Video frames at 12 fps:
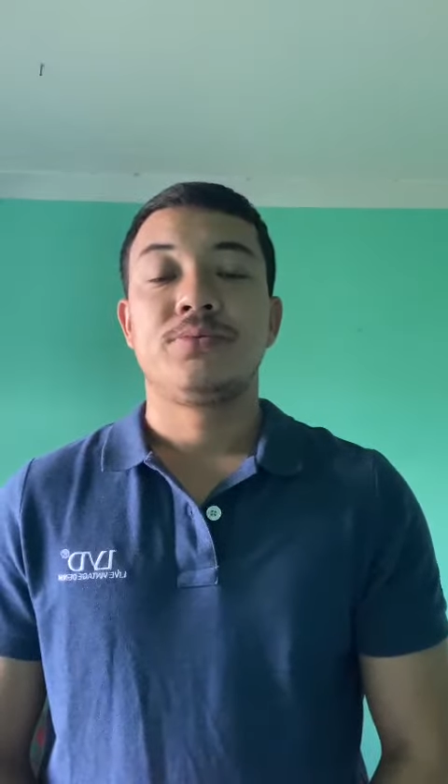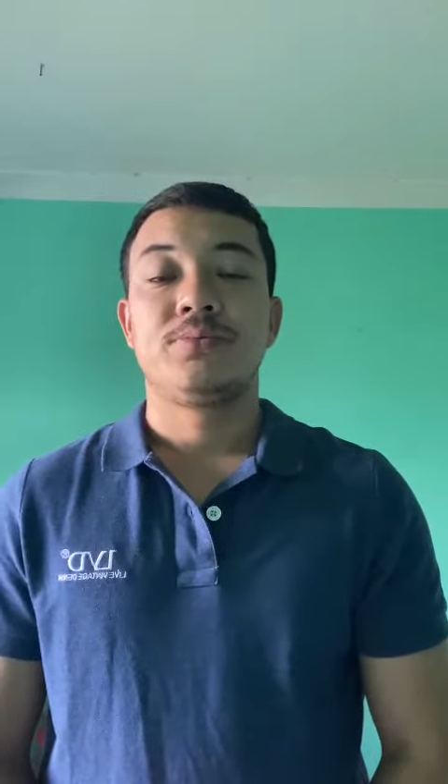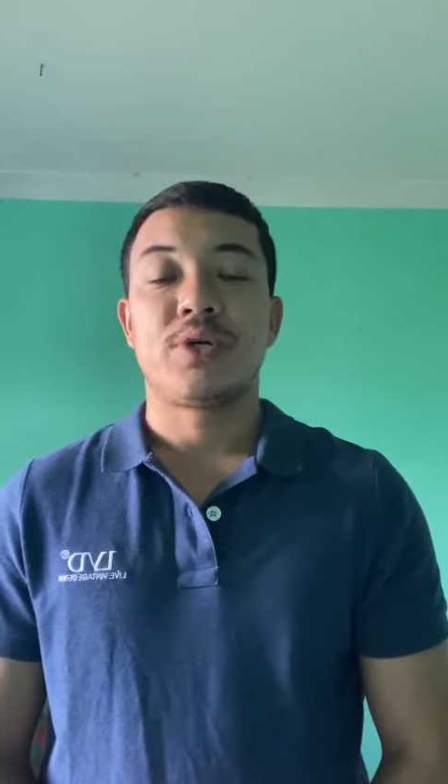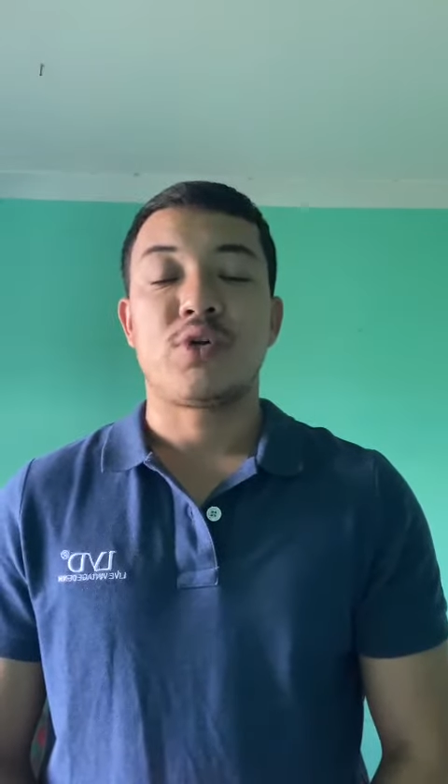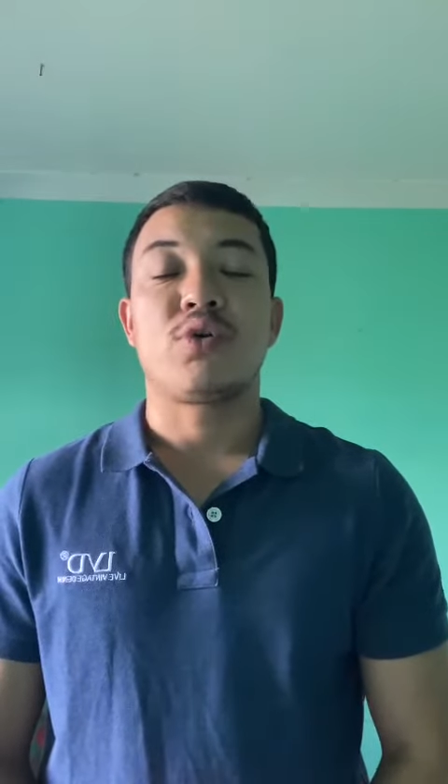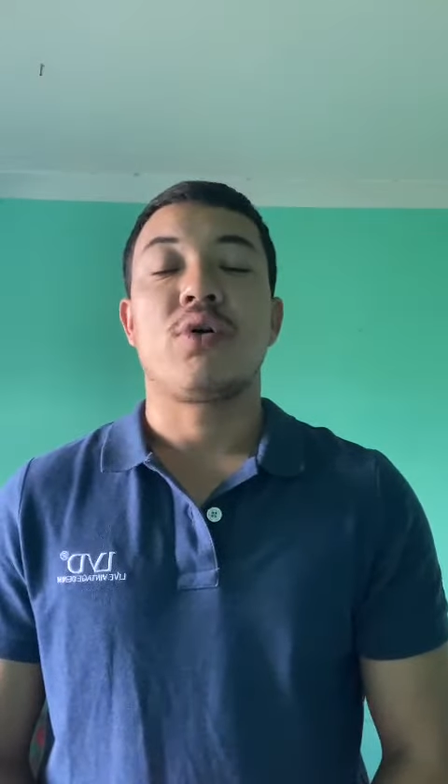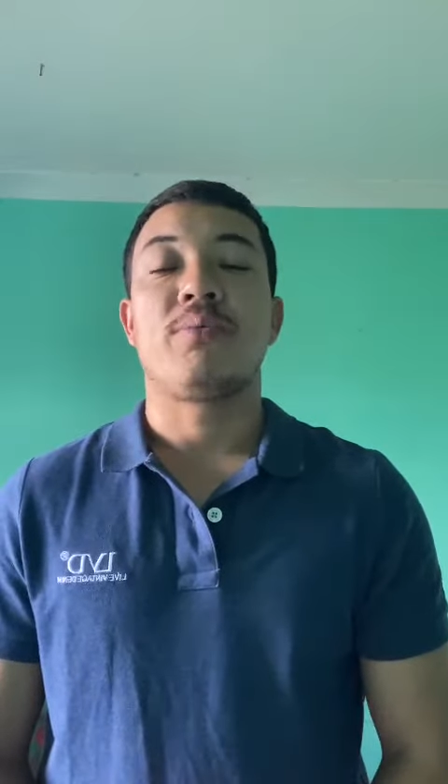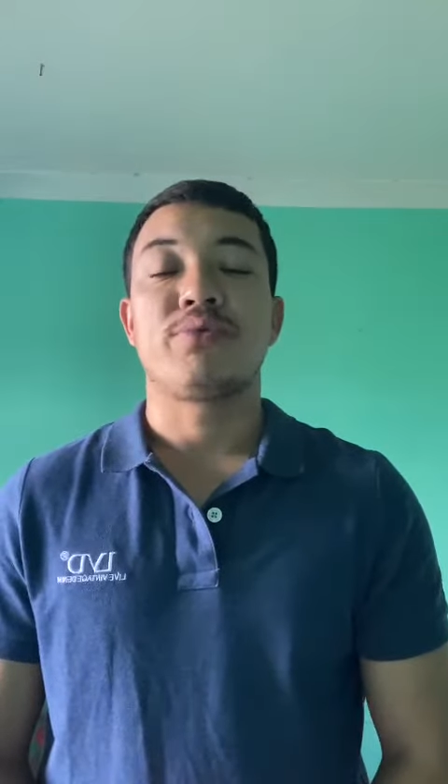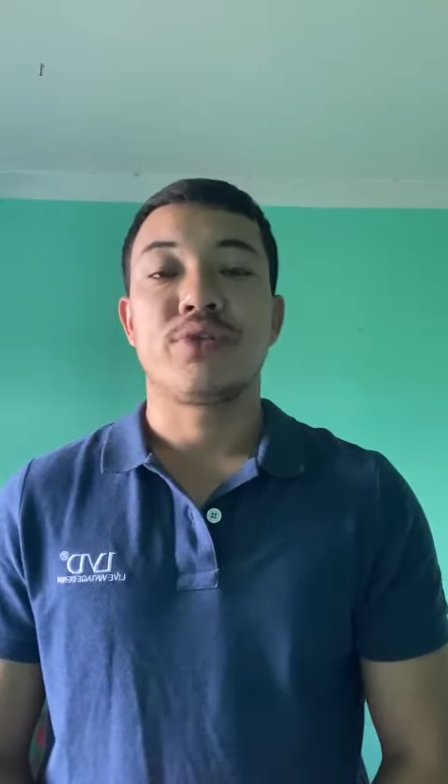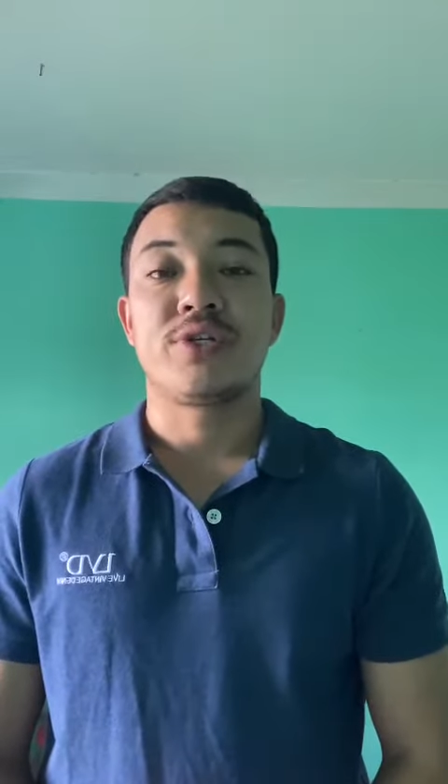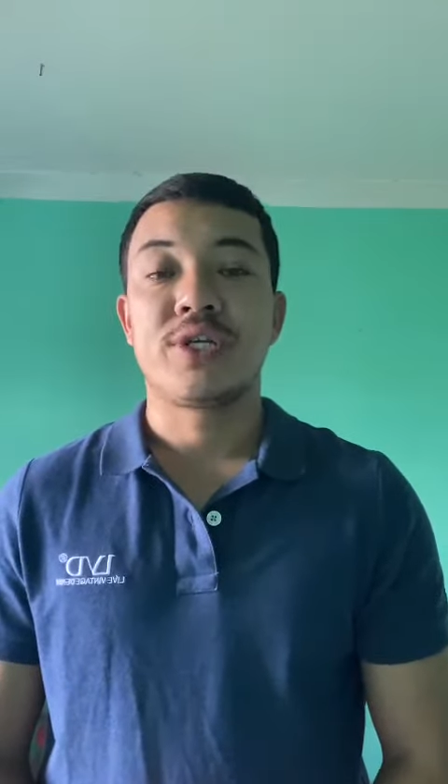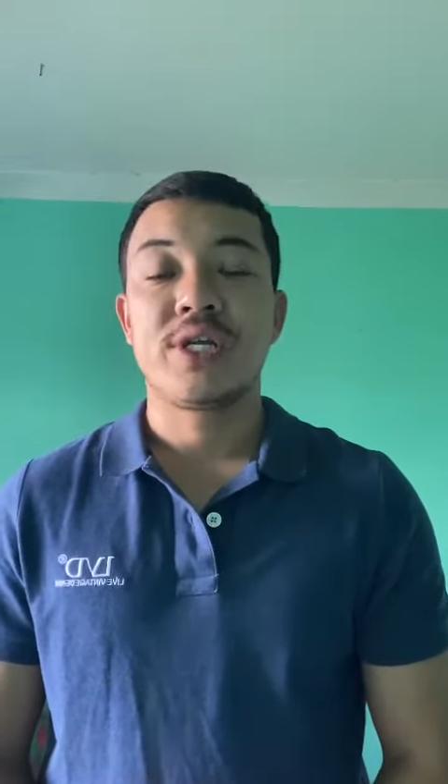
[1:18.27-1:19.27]
for your
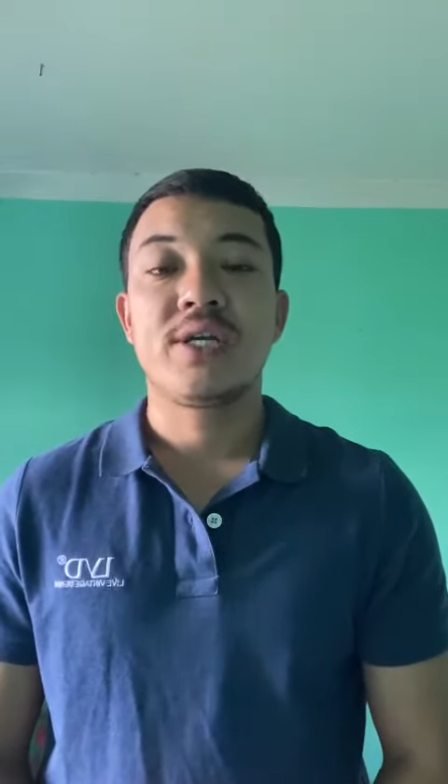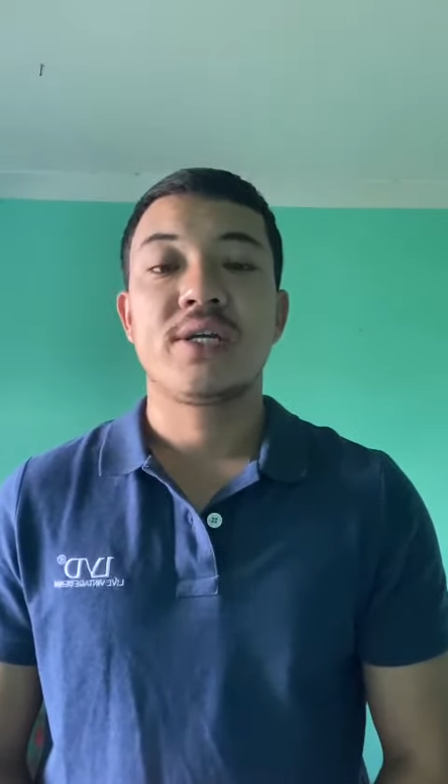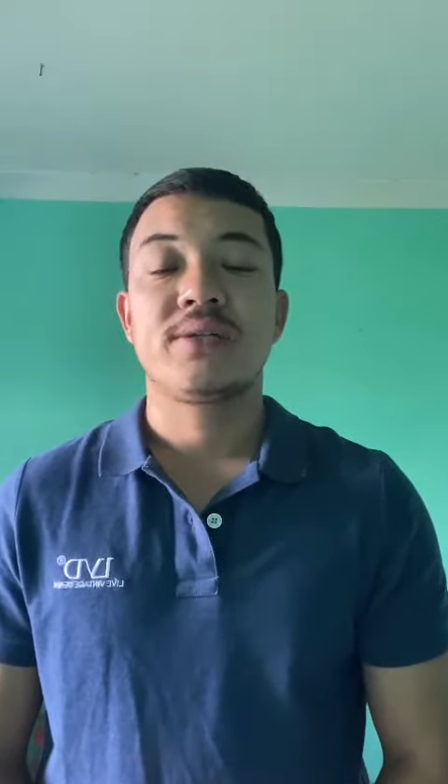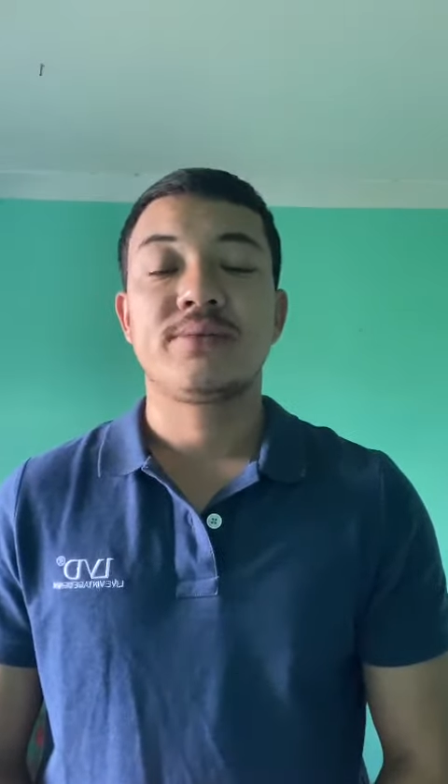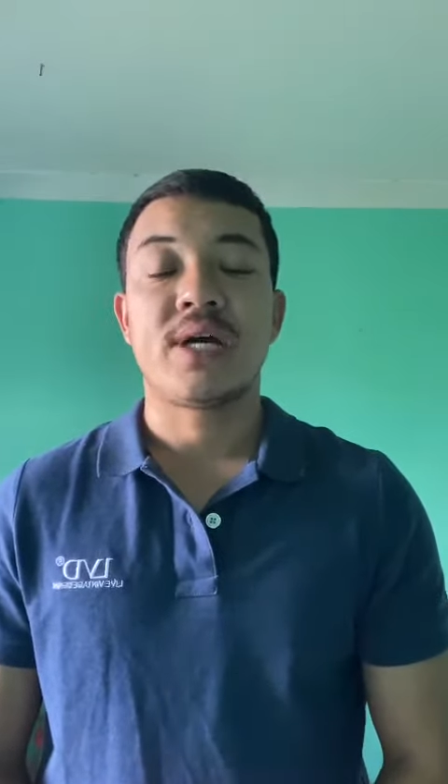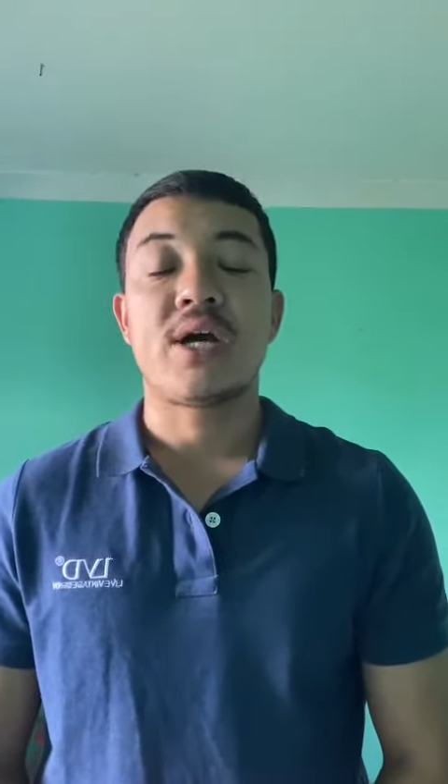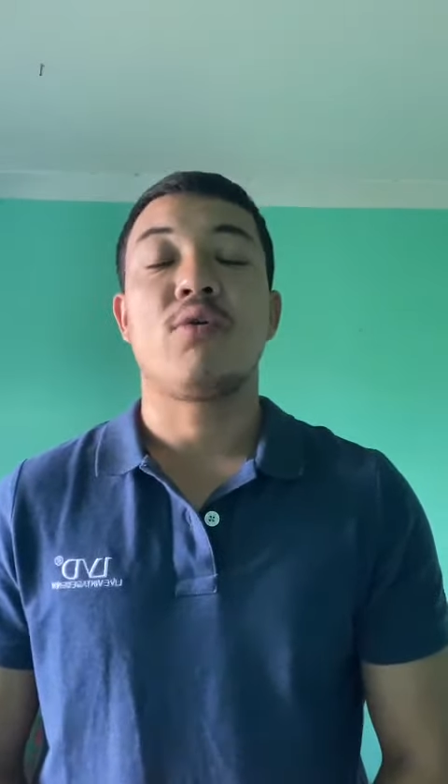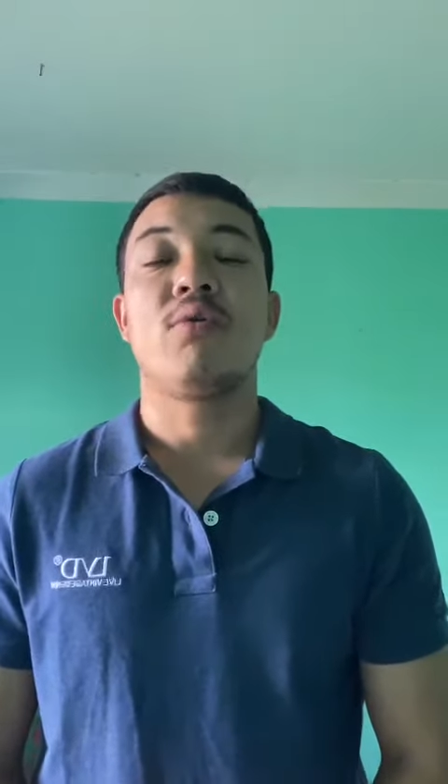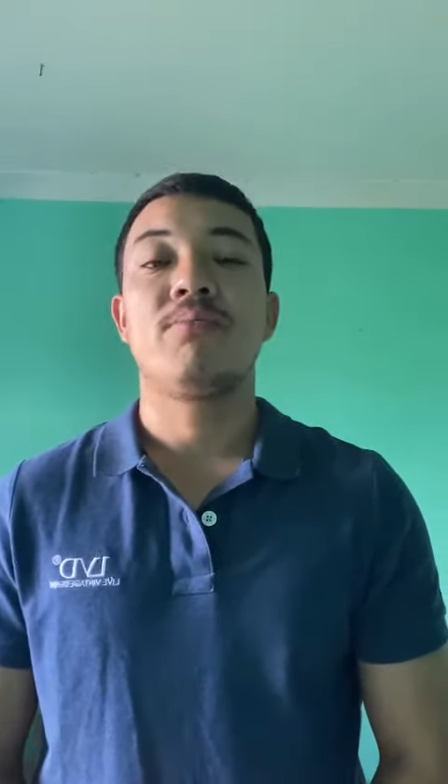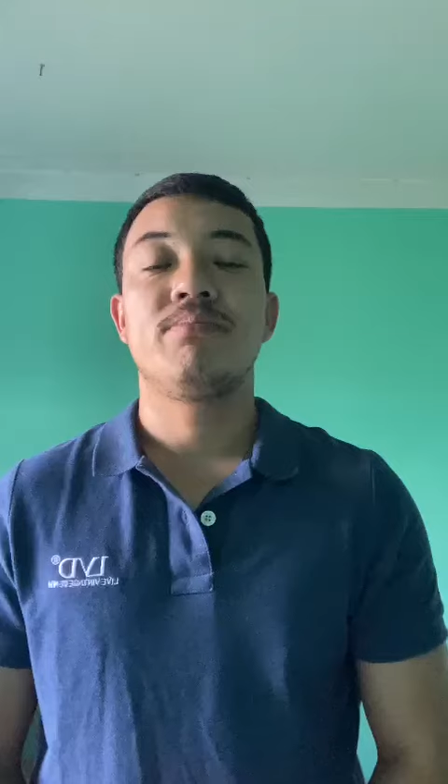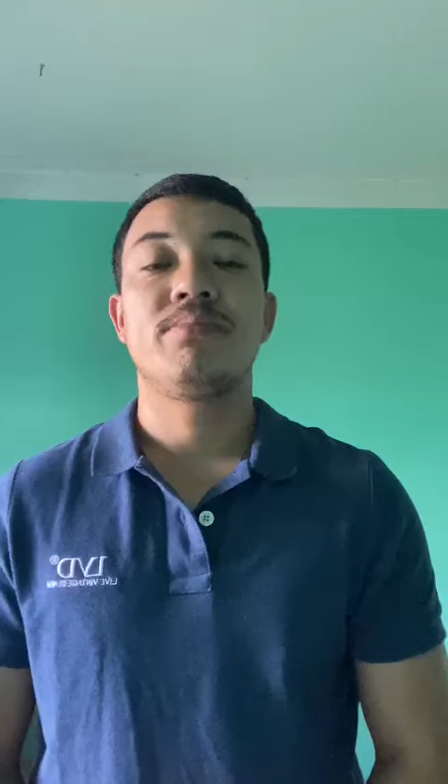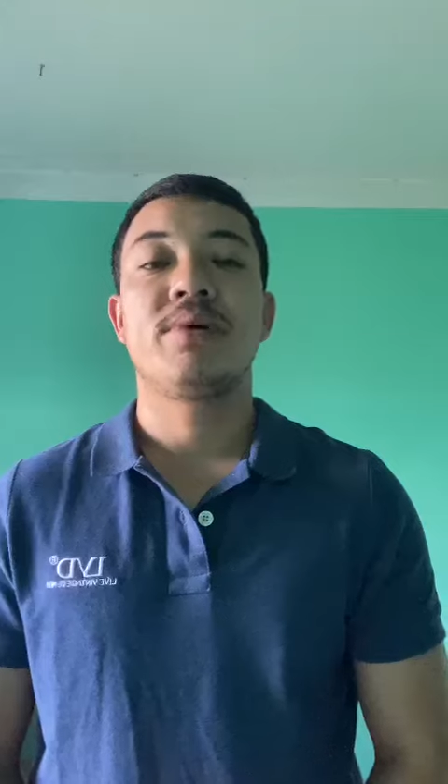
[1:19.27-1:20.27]
opportunity. I
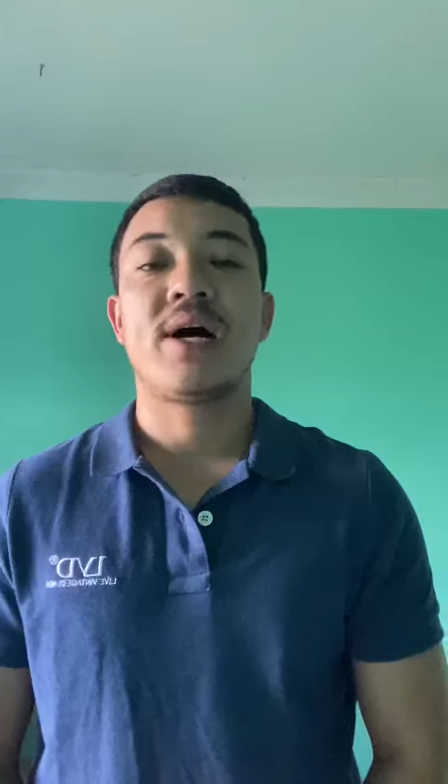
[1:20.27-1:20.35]
hope